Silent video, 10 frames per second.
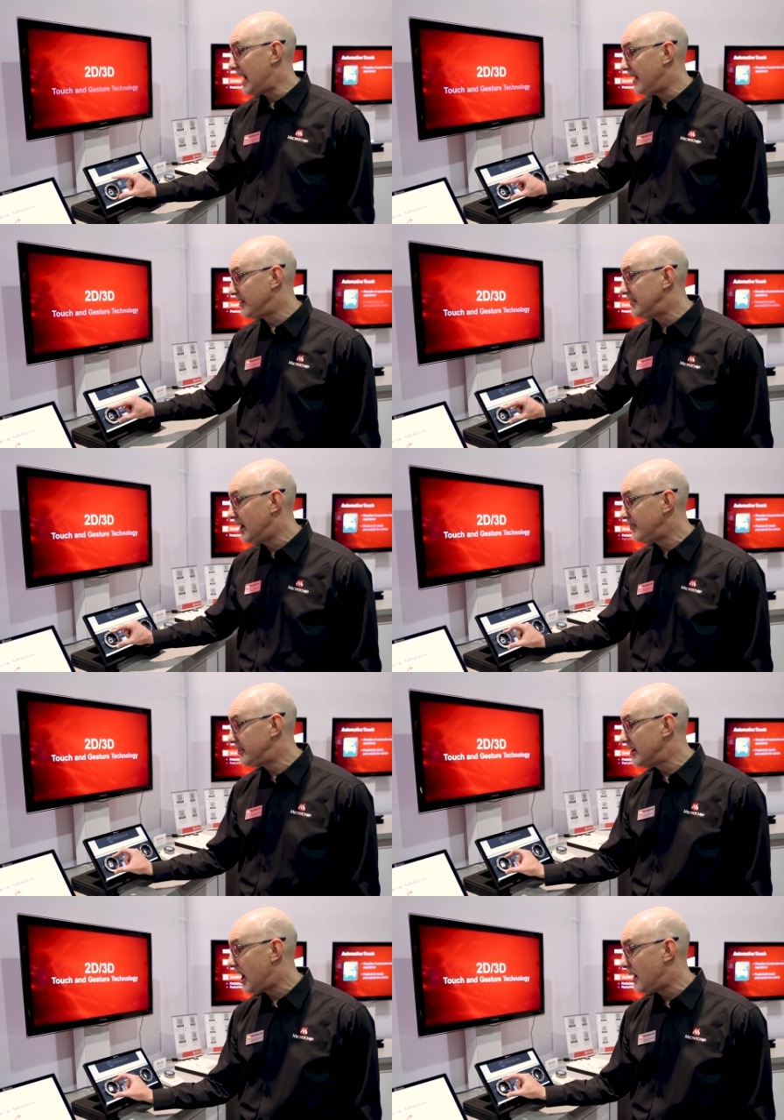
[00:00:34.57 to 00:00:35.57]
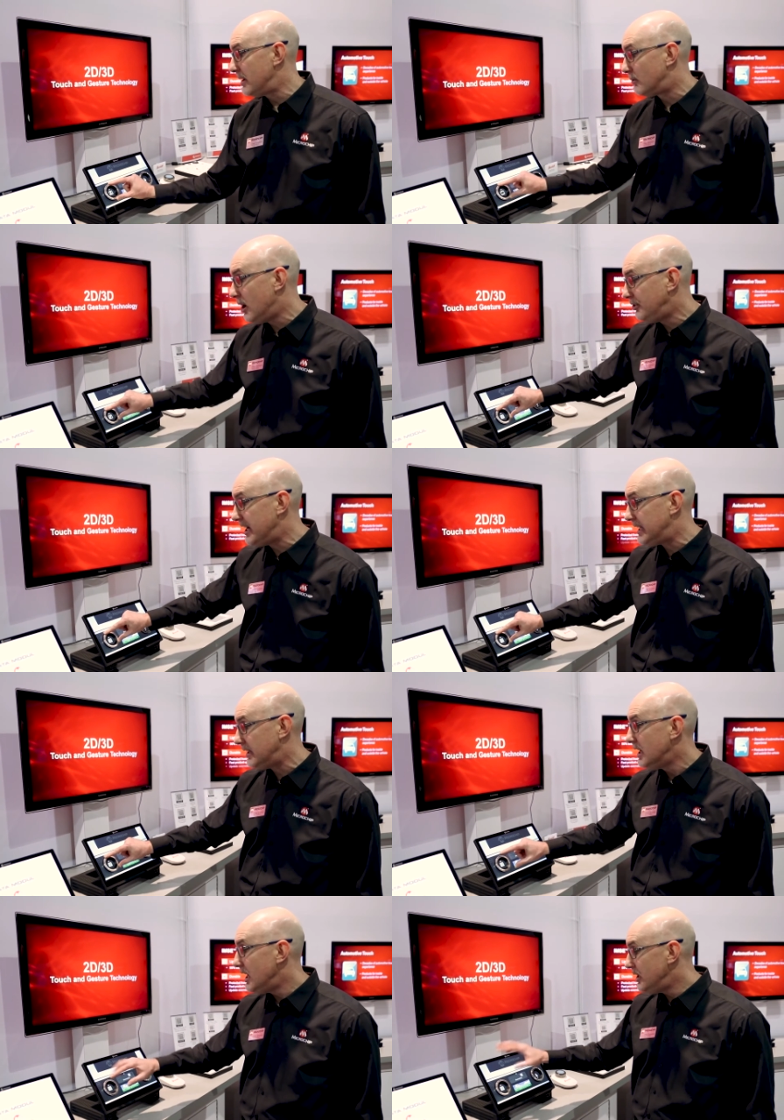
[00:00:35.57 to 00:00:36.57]
As I touch the knob and rotate it,
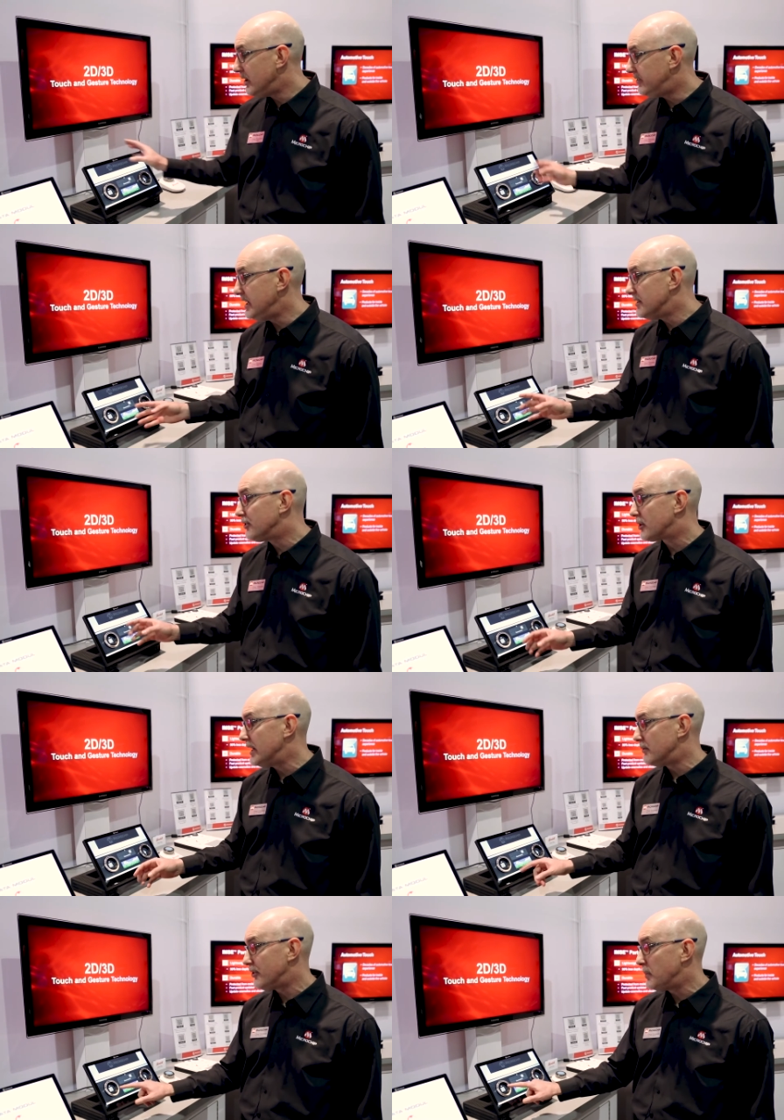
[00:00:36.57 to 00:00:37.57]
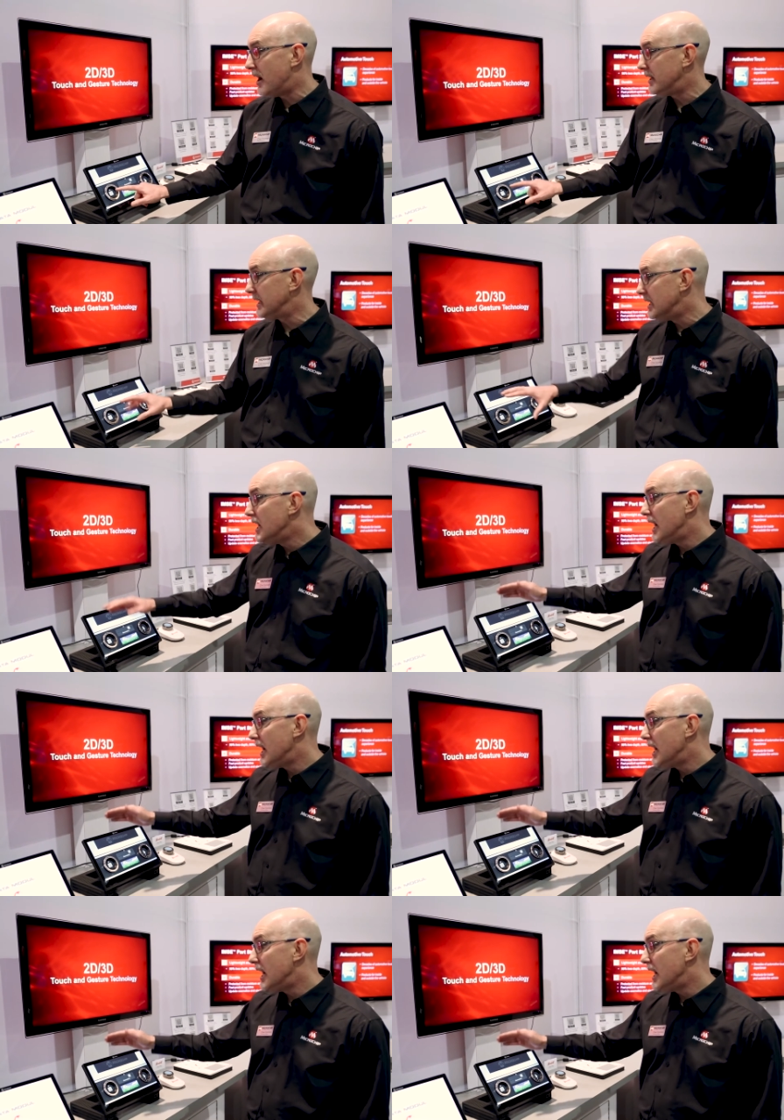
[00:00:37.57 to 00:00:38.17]
you can see the screen responding.